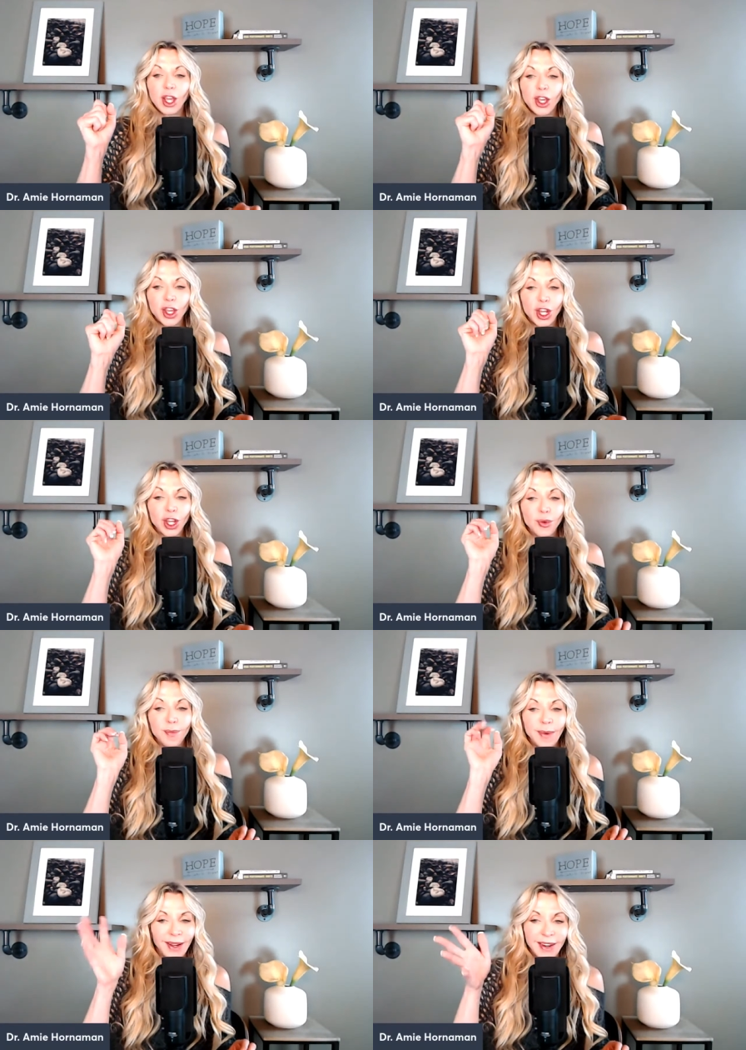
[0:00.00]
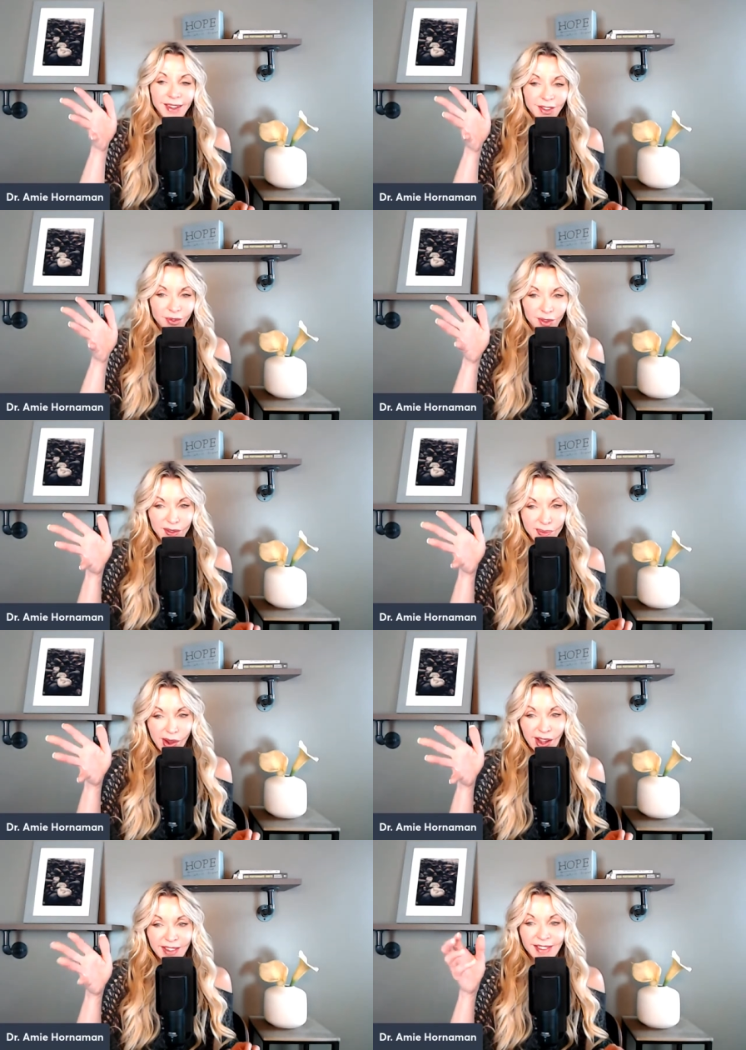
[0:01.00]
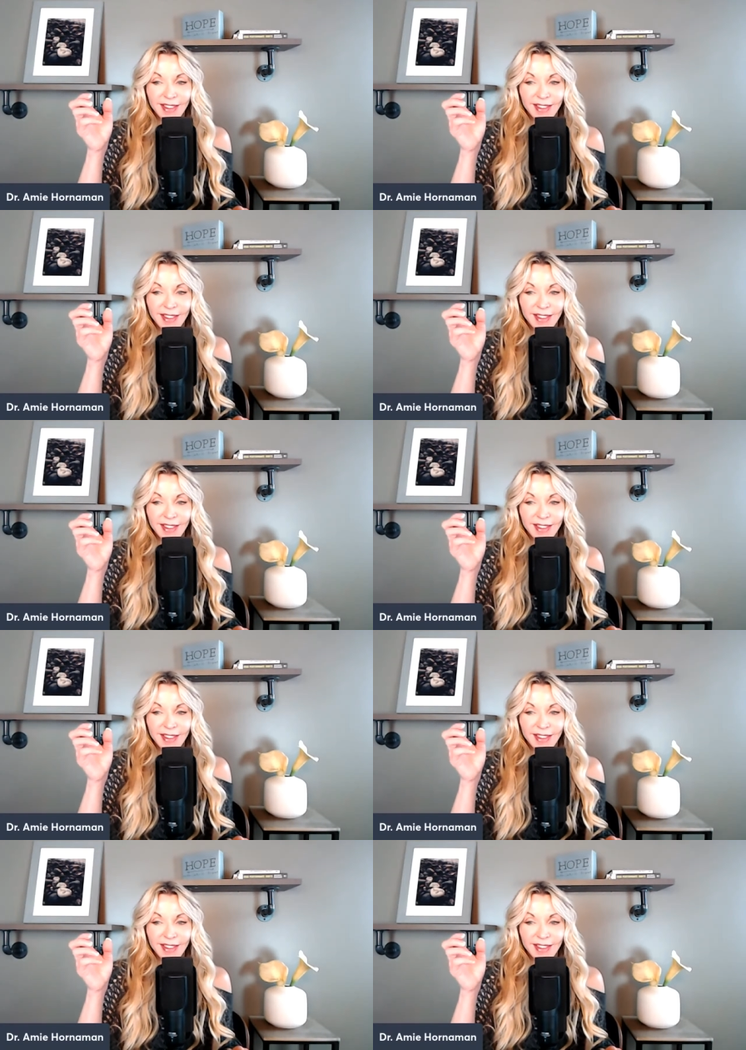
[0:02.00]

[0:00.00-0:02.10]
humongous response.